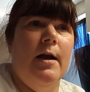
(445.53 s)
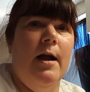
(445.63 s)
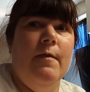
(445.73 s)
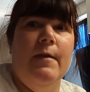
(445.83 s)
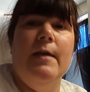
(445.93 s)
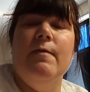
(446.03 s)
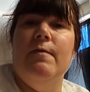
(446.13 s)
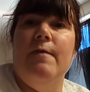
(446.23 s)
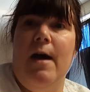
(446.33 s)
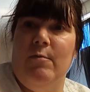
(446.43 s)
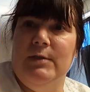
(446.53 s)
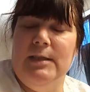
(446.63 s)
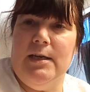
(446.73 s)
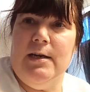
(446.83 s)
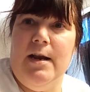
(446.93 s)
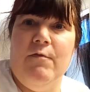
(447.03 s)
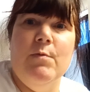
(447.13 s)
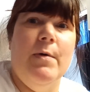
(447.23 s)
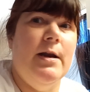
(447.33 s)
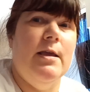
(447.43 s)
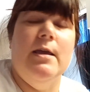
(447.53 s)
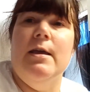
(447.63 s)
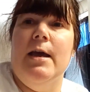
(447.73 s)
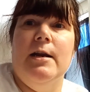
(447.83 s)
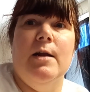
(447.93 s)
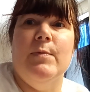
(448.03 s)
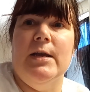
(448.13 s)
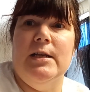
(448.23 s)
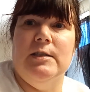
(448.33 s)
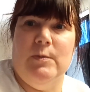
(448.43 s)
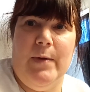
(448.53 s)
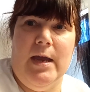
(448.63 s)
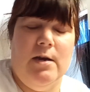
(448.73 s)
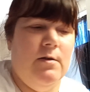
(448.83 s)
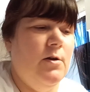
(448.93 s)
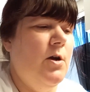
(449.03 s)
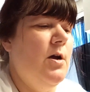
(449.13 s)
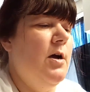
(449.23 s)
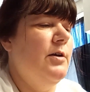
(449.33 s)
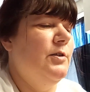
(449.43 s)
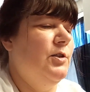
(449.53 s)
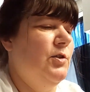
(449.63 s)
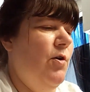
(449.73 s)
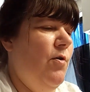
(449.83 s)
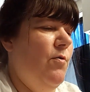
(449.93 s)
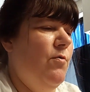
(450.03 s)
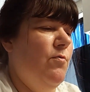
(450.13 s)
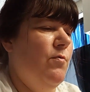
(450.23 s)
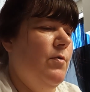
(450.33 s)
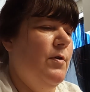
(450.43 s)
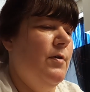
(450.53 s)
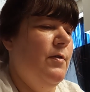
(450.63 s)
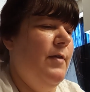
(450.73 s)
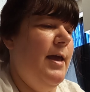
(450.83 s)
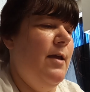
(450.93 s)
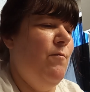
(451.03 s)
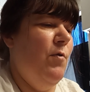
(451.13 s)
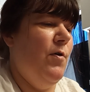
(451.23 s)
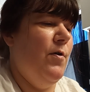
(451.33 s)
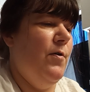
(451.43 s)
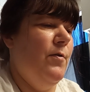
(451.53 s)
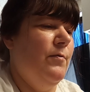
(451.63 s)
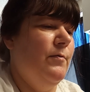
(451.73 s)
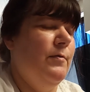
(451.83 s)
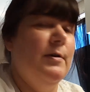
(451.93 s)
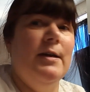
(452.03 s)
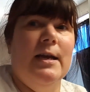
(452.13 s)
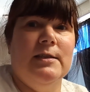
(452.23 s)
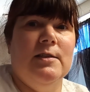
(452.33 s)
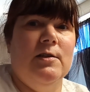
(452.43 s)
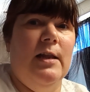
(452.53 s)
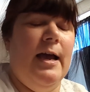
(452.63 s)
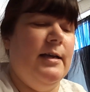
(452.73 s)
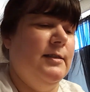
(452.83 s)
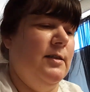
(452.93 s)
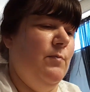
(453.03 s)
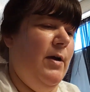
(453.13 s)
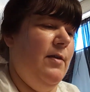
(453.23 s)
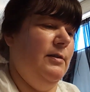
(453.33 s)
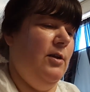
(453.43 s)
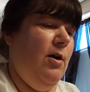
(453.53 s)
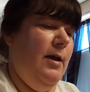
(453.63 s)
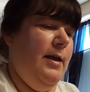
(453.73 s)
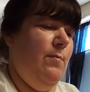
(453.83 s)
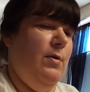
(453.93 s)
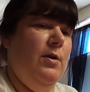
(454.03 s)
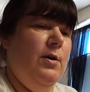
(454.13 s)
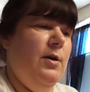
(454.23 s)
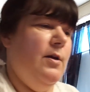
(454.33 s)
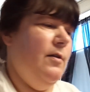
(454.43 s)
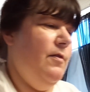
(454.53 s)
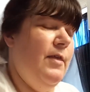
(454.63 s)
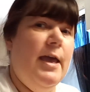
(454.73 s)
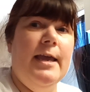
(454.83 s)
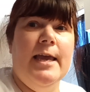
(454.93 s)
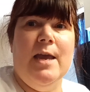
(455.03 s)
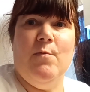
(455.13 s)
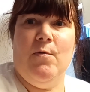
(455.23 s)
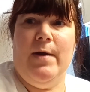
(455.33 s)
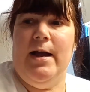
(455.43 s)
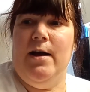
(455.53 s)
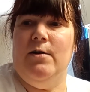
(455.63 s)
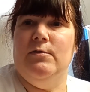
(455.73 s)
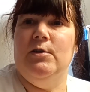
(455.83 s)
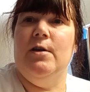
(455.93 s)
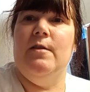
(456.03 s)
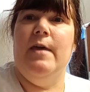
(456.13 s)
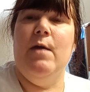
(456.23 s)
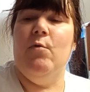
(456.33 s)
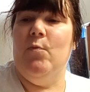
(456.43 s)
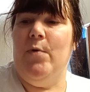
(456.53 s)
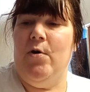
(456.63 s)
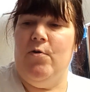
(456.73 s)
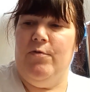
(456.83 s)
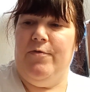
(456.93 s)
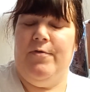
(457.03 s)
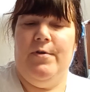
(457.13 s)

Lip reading: and then that was it. Everybody ended up getting spayed. So they were next to the last. And by the time they came around, they were both,